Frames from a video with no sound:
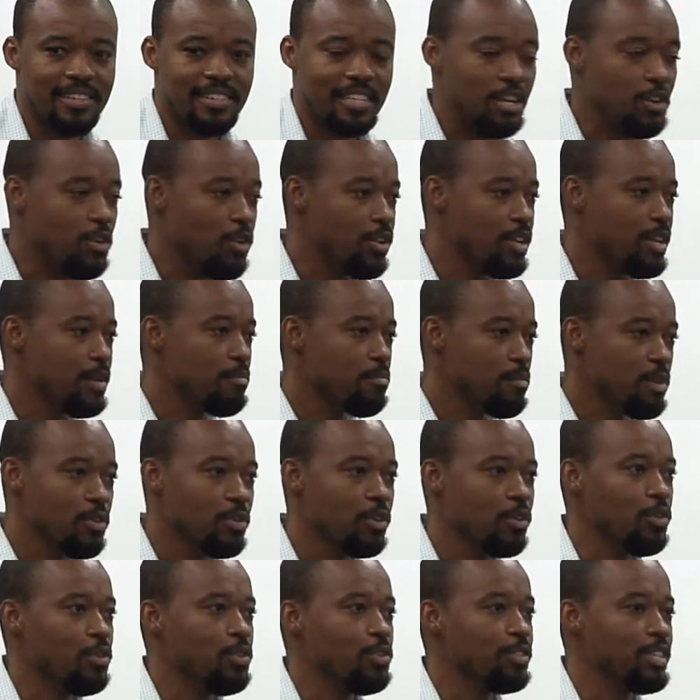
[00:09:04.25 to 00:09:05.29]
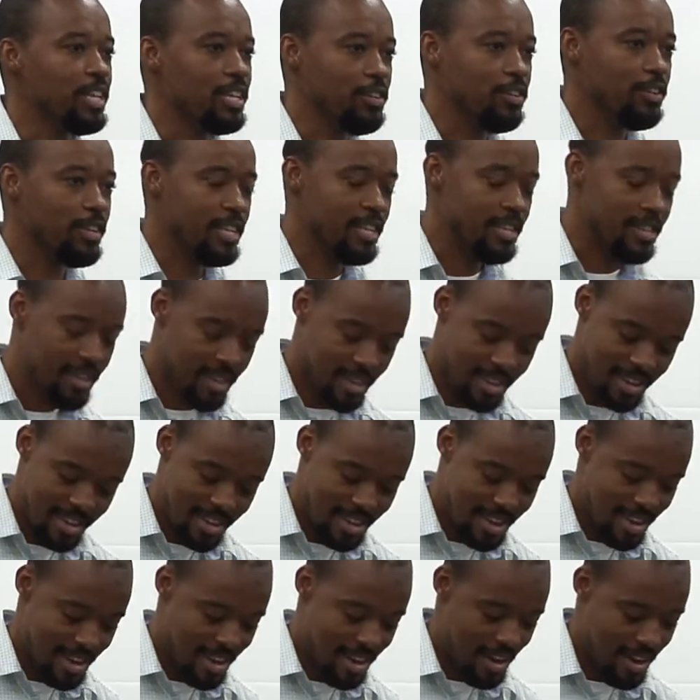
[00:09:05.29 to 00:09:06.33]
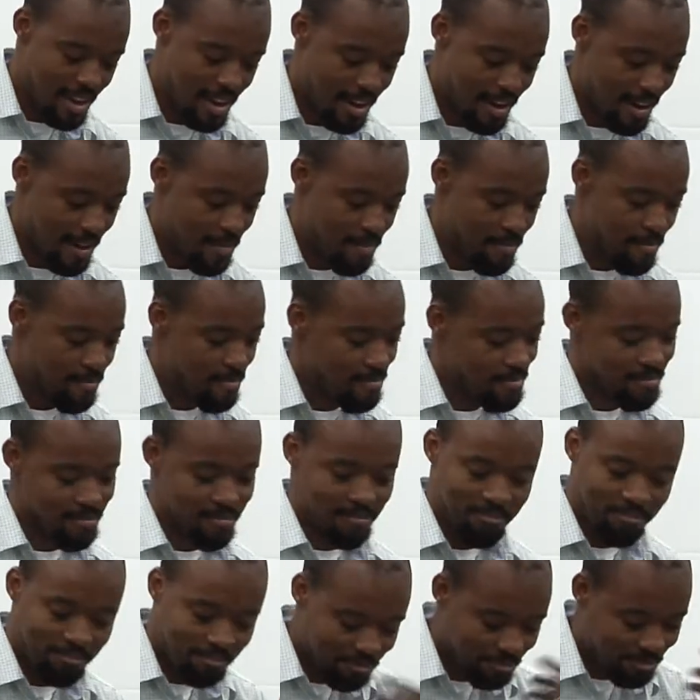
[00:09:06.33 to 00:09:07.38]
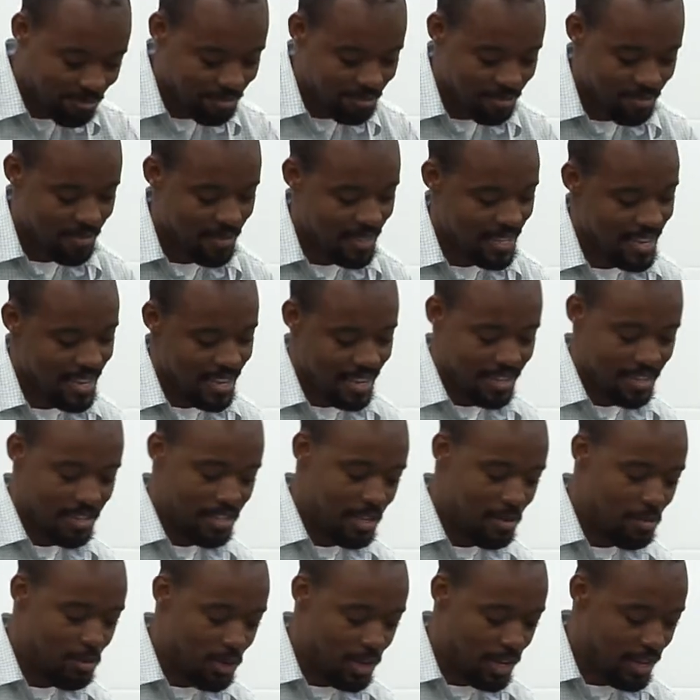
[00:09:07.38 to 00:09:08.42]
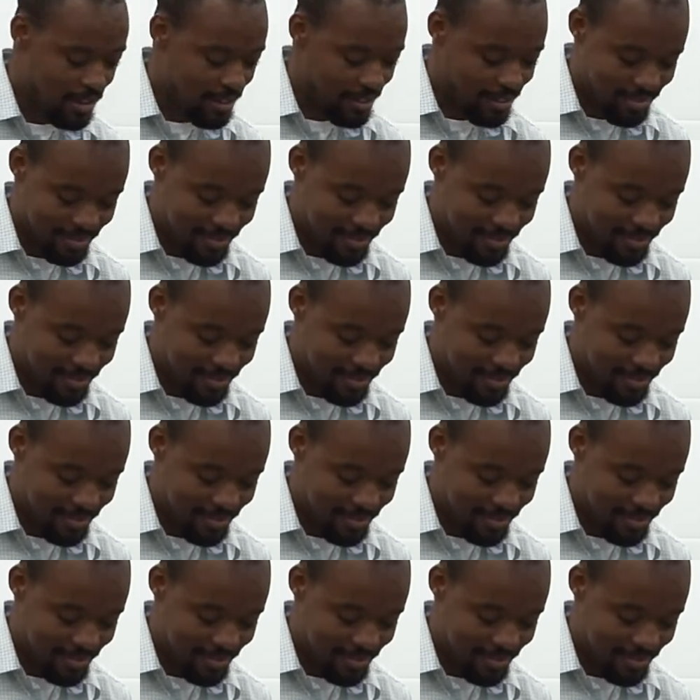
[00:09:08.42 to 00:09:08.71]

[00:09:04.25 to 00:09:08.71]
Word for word: They don't need miracle. They don't need um, stimulant.